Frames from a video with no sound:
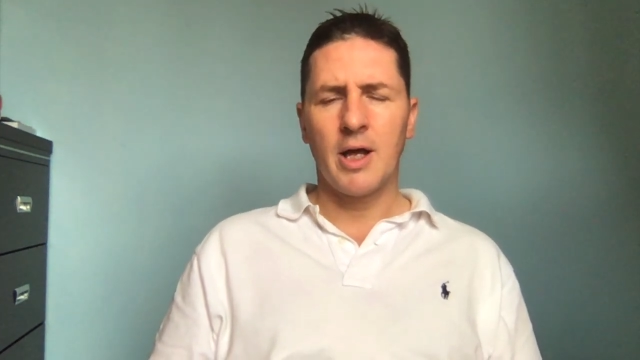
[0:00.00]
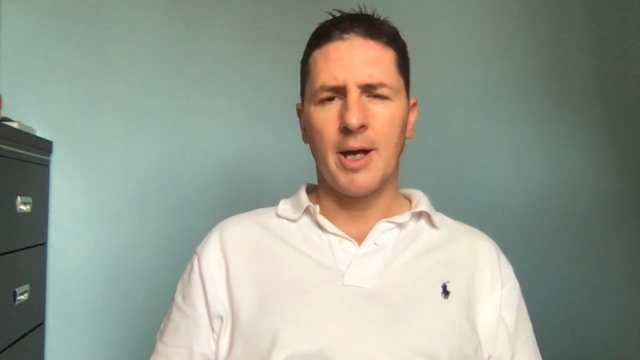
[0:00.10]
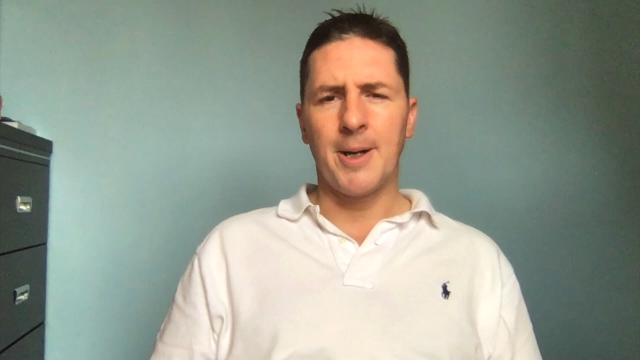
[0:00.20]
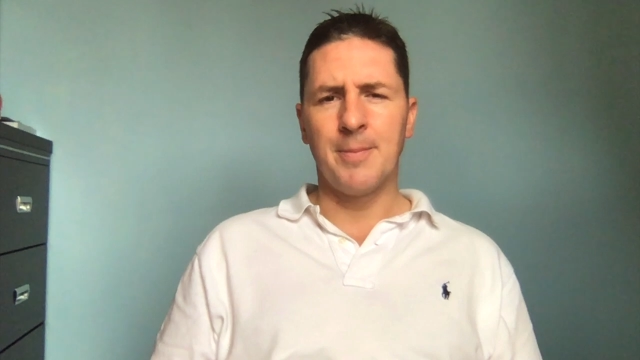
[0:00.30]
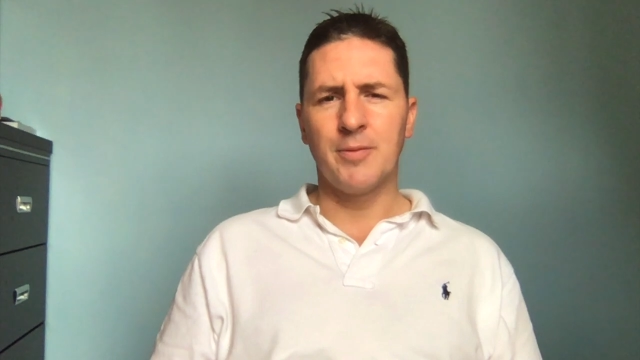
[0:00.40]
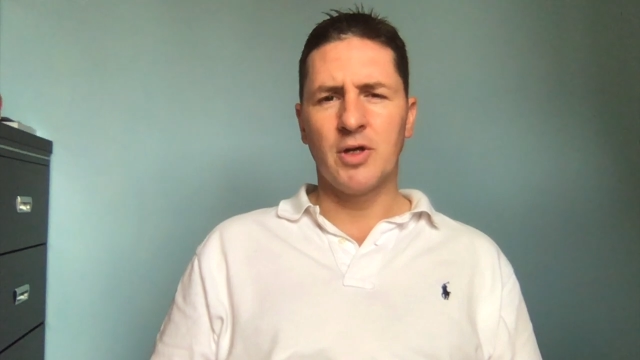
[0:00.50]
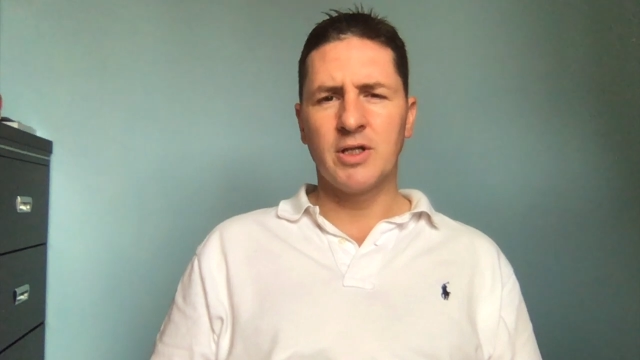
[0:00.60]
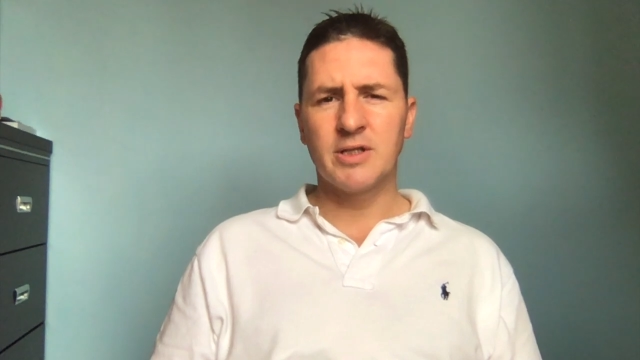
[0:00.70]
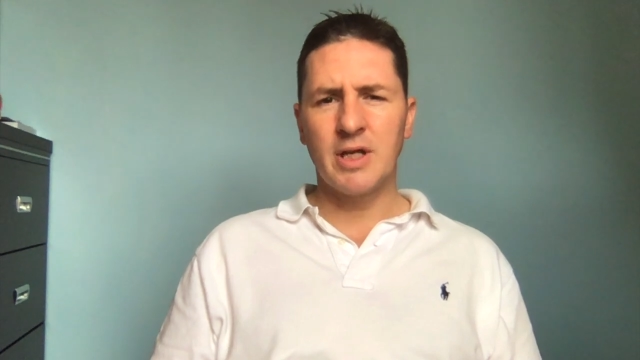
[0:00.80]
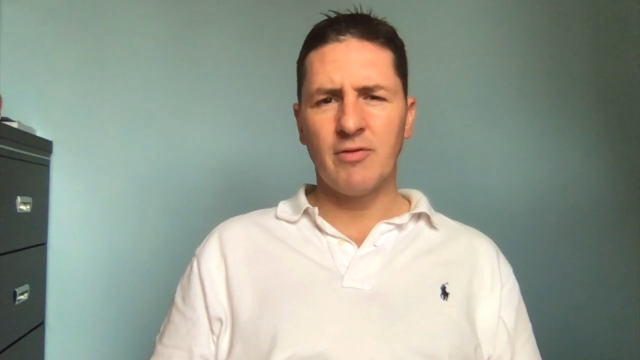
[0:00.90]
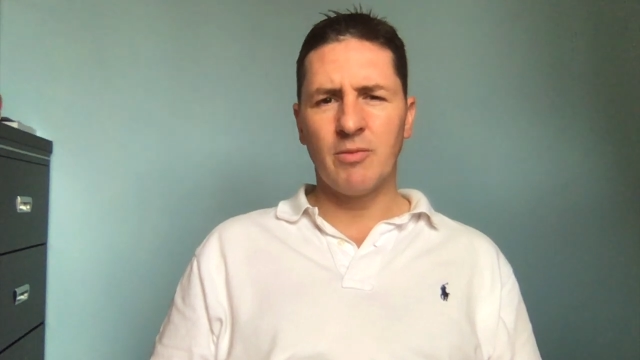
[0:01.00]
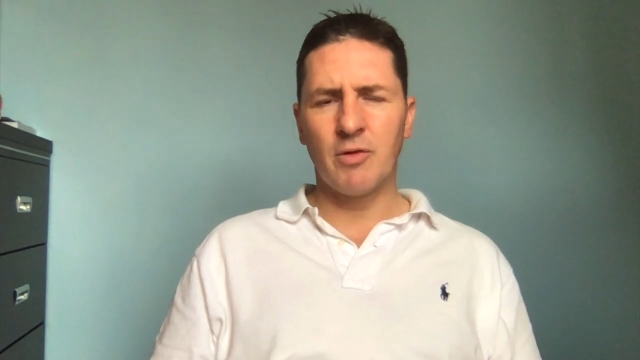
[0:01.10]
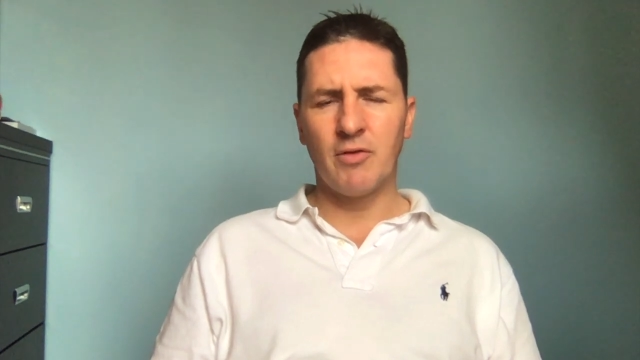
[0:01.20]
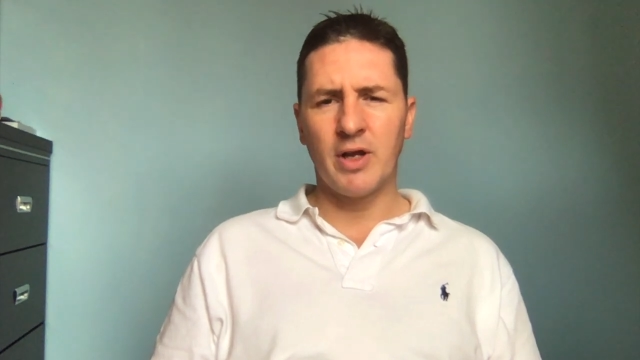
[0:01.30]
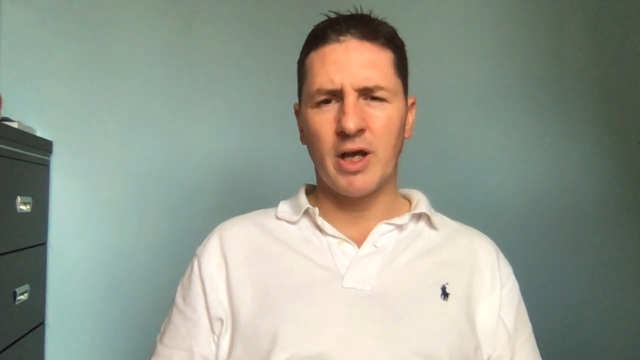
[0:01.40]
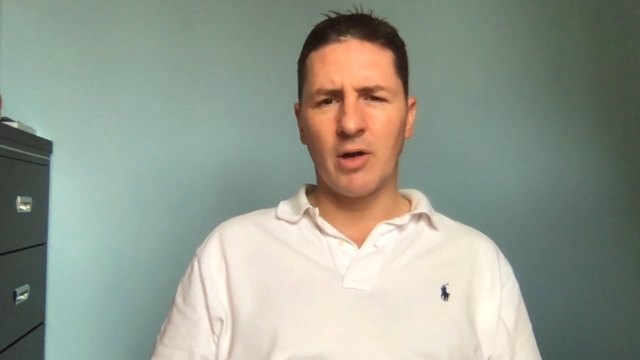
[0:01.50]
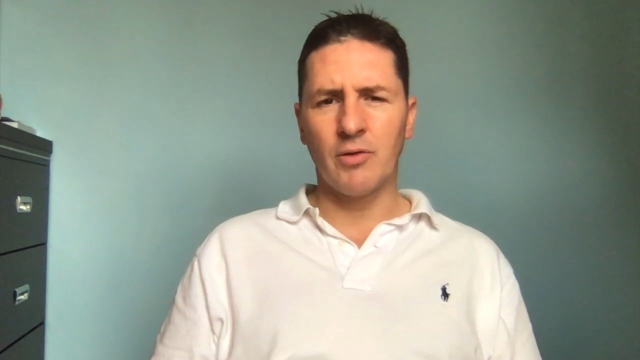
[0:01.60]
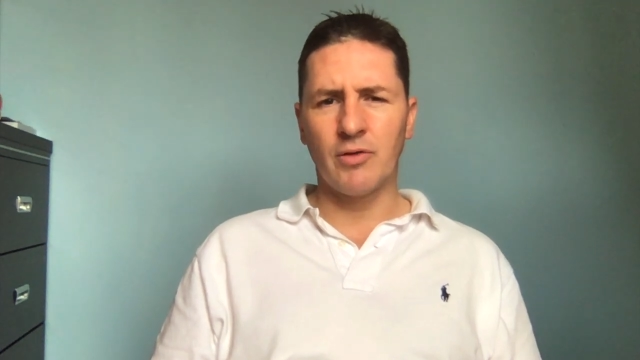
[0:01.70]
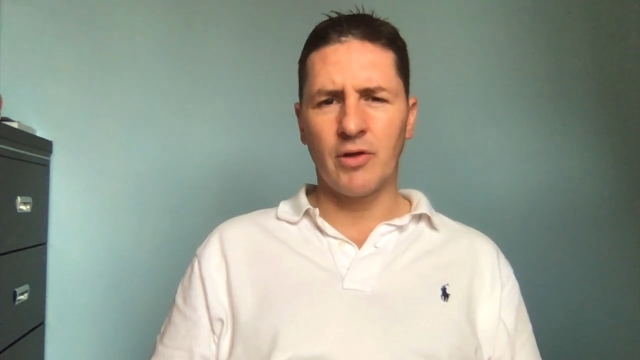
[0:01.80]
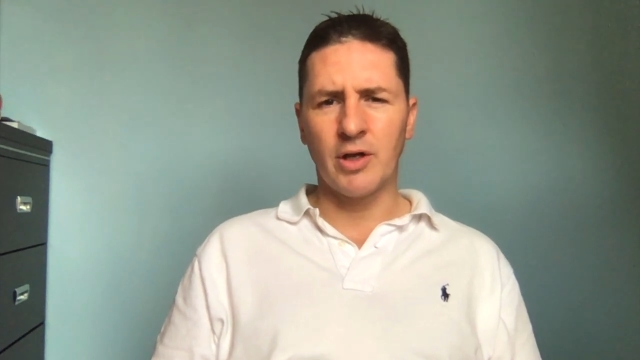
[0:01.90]
You can see from the
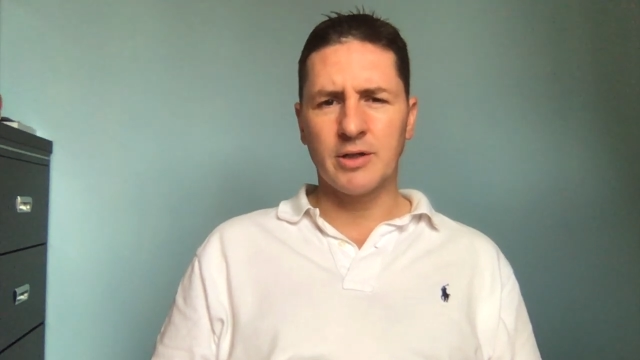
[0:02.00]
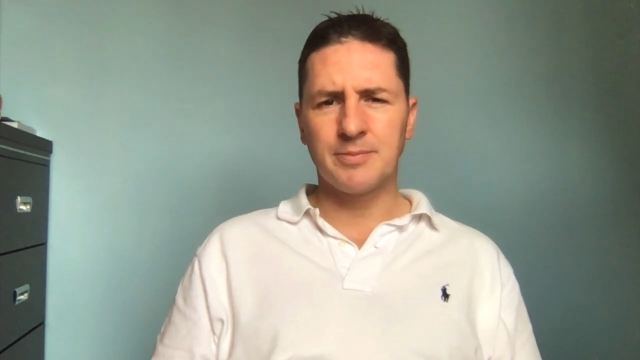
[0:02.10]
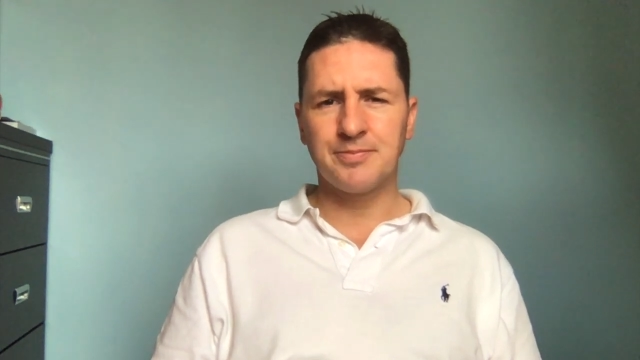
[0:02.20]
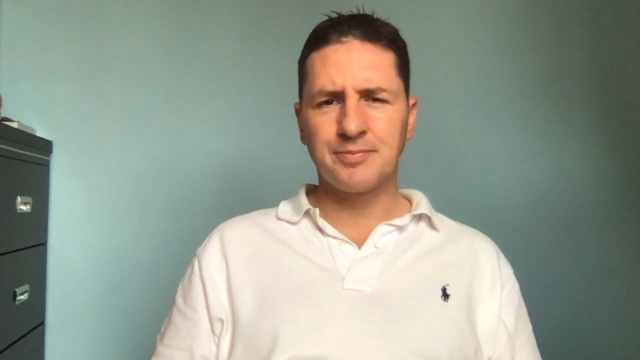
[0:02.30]
videos that